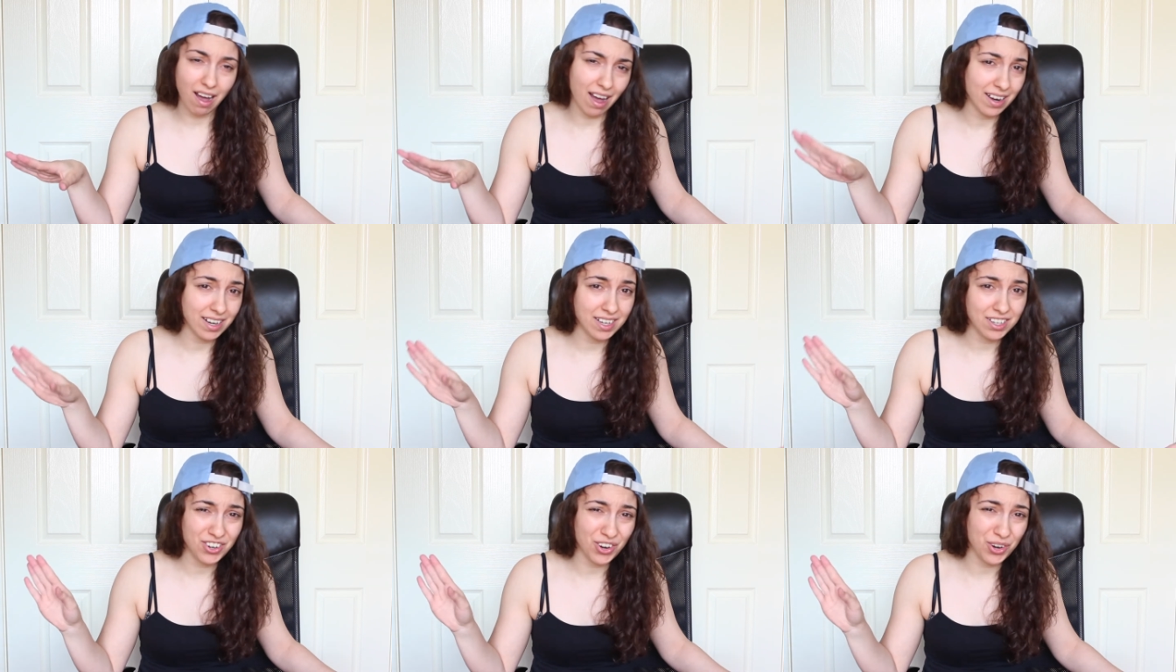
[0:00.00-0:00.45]
I
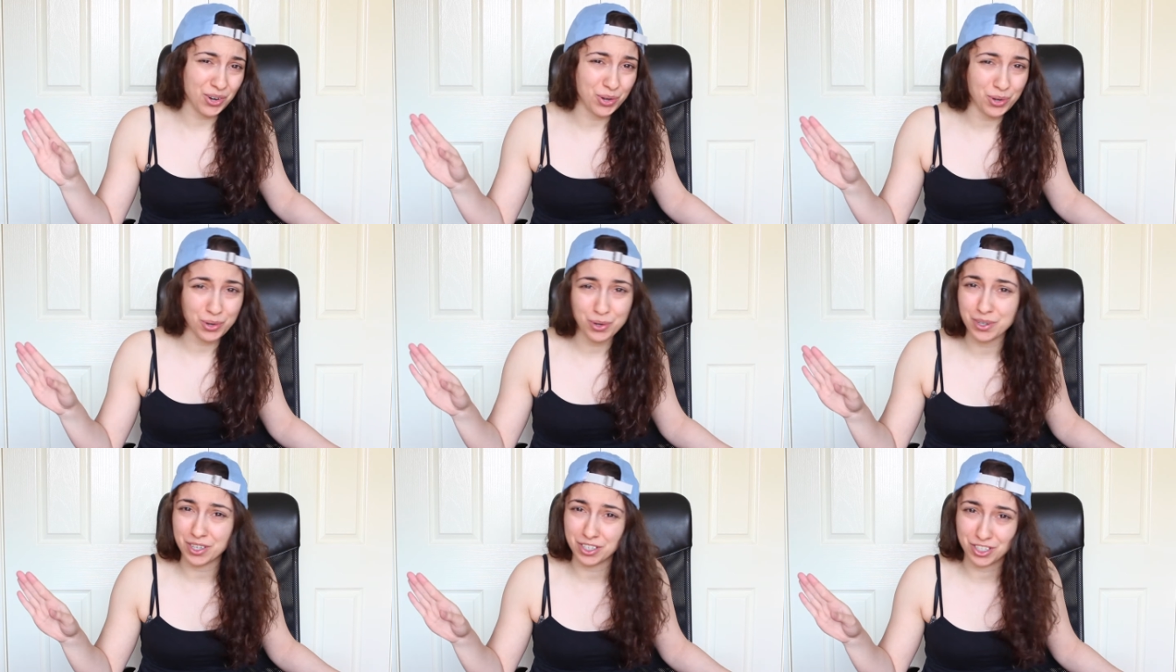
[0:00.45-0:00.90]
didn't know
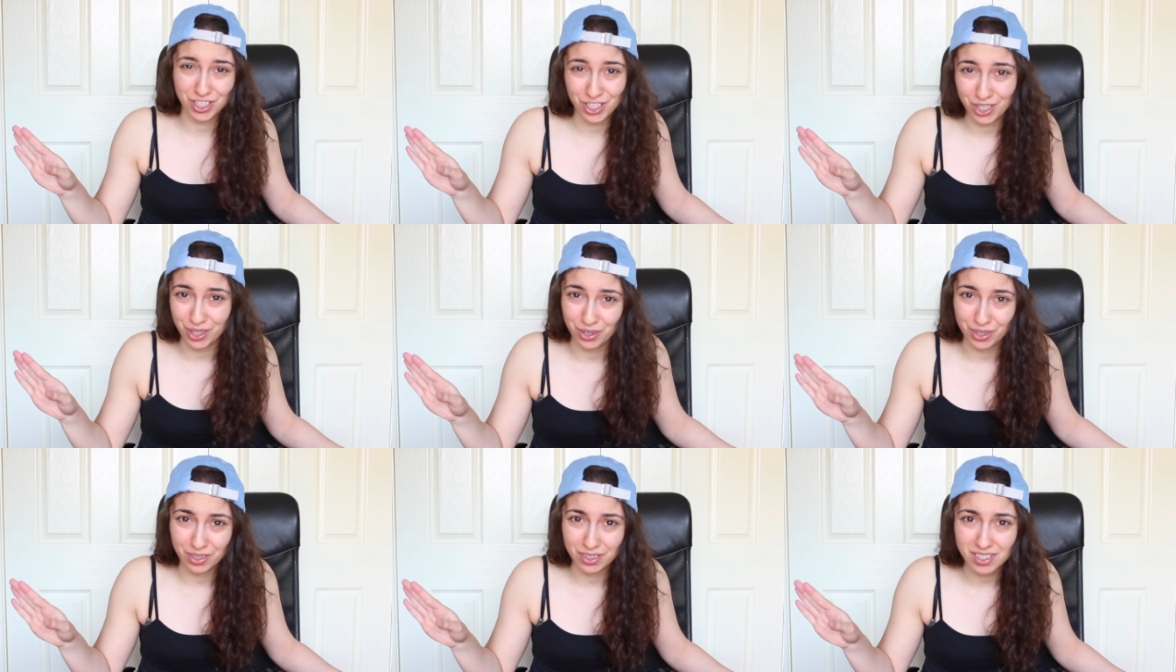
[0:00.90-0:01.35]
who to
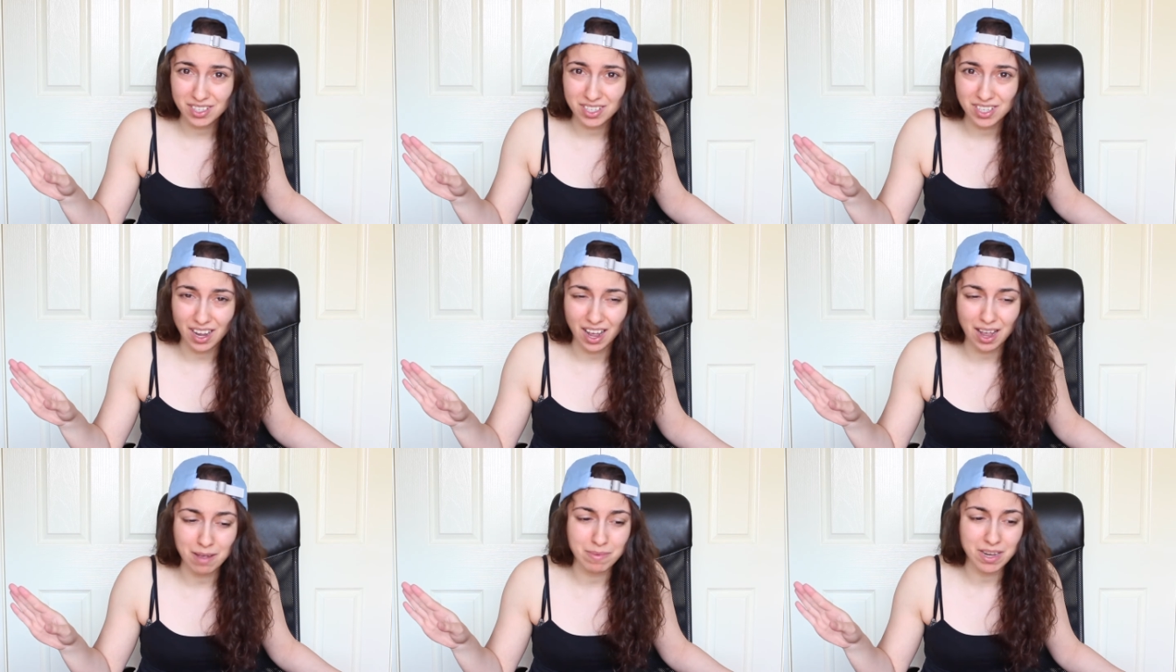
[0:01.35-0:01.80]
choose.
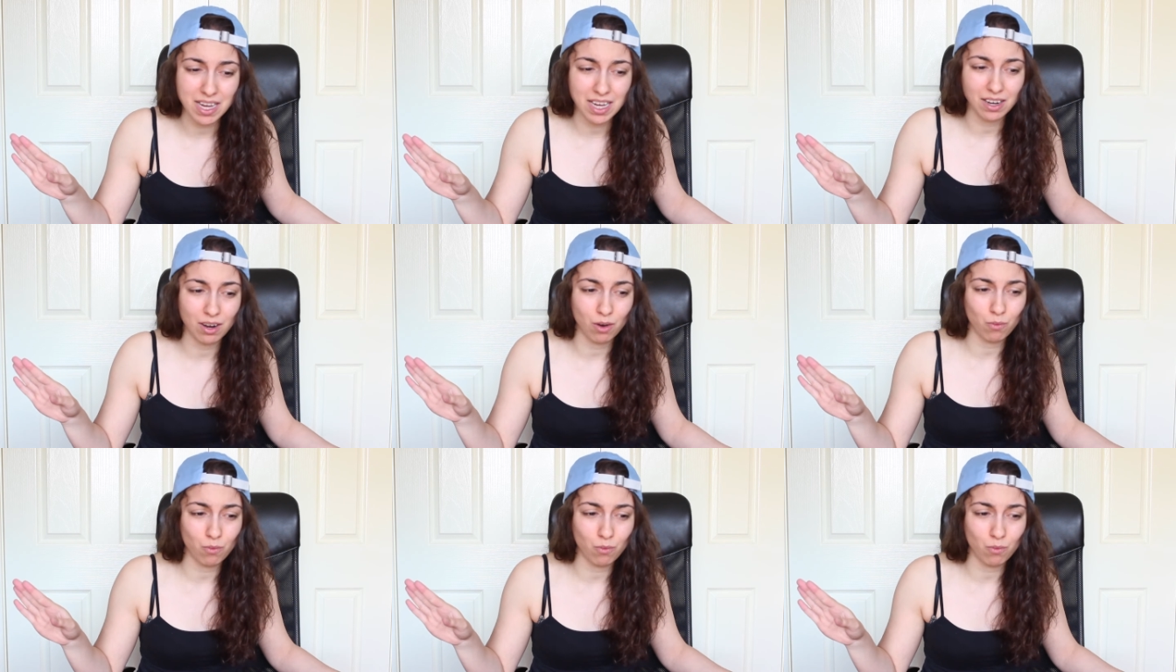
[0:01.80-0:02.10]
I mean,